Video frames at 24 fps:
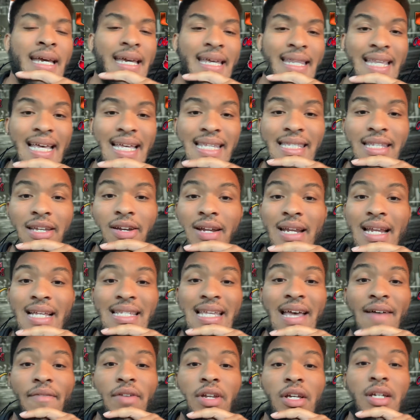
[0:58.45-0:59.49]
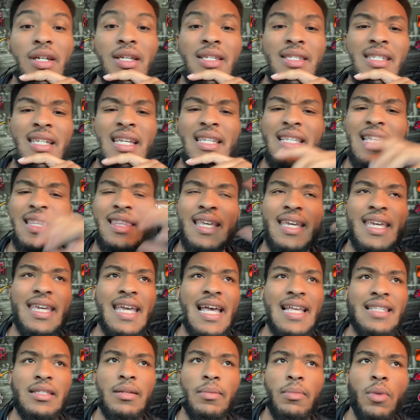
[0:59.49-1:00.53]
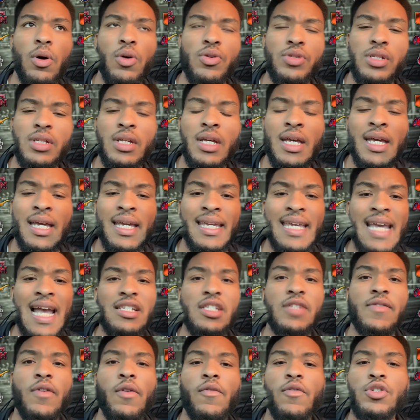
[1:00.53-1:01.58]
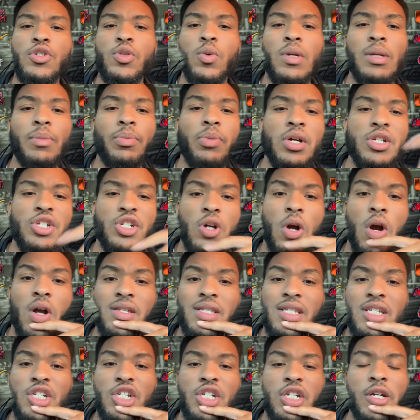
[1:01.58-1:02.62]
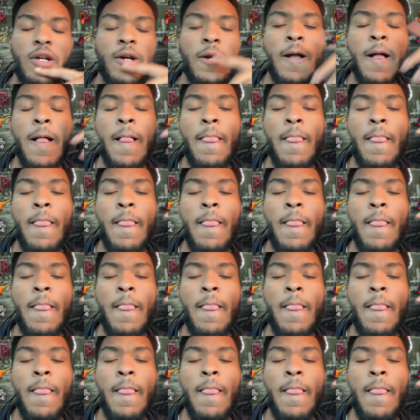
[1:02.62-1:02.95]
That's there. That's having a good season. I think he has the most catches of over 20-plus yards this year.